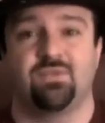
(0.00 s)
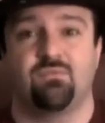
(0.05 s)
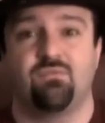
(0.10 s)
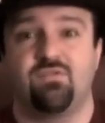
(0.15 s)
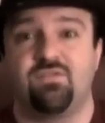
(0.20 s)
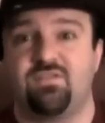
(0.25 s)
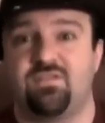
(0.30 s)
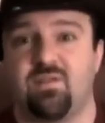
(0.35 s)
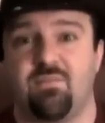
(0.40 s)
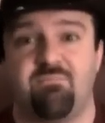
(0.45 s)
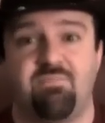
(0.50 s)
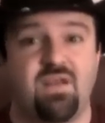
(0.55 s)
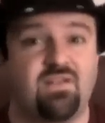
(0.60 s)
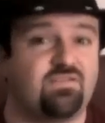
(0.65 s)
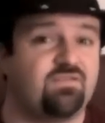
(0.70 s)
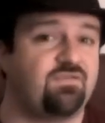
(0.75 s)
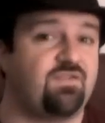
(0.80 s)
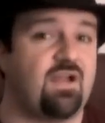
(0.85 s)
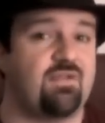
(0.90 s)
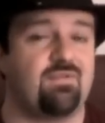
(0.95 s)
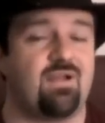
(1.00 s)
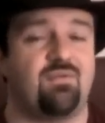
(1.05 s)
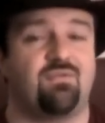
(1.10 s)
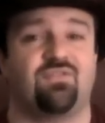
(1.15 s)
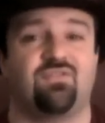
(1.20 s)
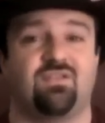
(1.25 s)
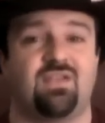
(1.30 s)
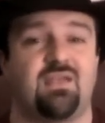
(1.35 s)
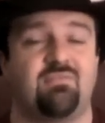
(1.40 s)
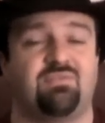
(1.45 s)
What if it's the best five
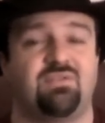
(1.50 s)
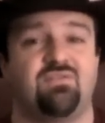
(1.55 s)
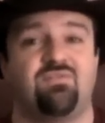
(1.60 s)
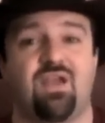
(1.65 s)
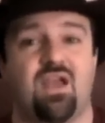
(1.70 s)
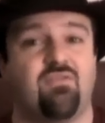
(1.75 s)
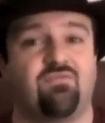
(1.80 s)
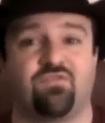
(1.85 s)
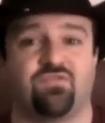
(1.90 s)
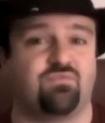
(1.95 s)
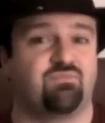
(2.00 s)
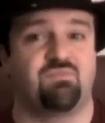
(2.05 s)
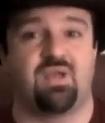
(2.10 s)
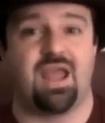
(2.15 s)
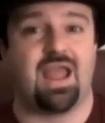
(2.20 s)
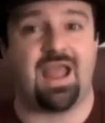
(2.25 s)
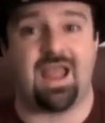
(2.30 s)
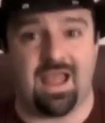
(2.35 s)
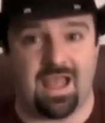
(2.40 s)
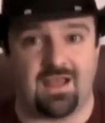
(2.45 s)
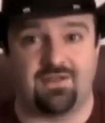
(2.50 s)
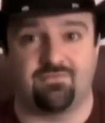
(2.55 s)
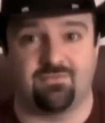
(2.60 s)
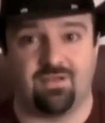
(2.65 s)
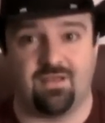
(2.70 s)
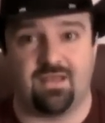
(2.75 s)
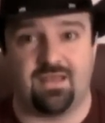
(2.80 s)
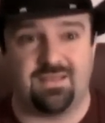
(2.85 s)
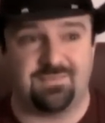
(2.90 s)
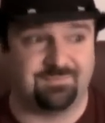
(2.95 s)
hours of gameplay you've ever had,
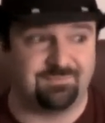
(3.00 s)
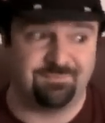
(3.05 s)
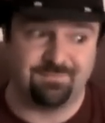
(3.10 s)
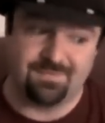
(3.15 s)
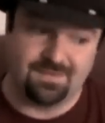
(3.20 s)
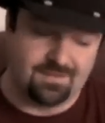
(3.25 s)
right?